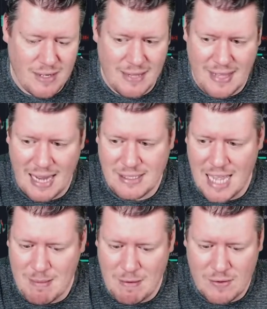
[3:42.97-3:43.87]
And at that
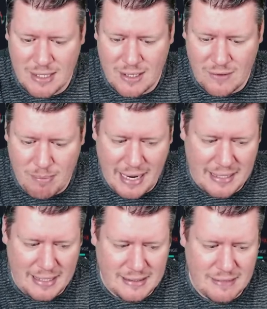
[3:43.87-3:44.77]
time, if you look at all the
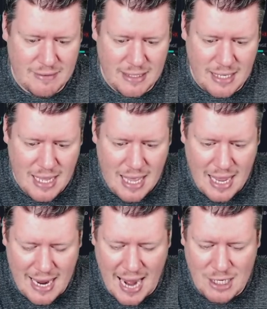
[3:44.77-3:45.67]
buying activity
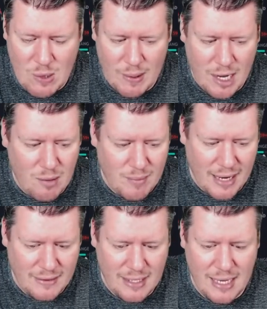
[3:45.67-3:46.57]
it had going on
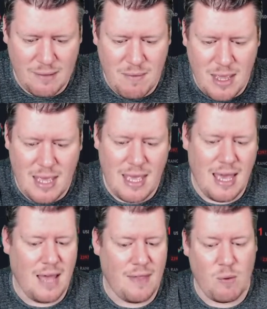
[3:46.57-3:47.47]
back then,
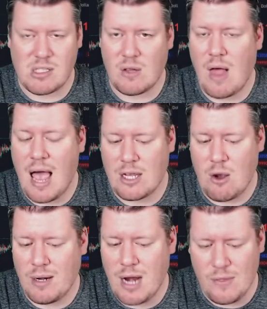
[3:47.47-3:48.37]
there was a lot
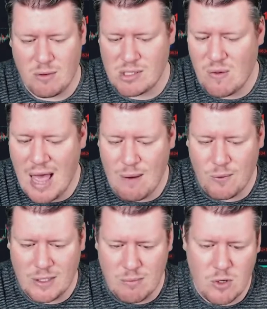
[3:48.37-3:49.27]
going on. There was a lot
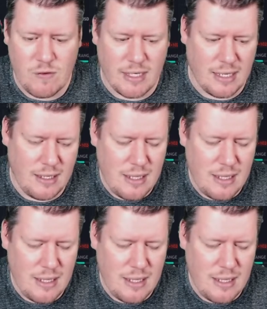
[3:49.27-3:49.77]
really moving it.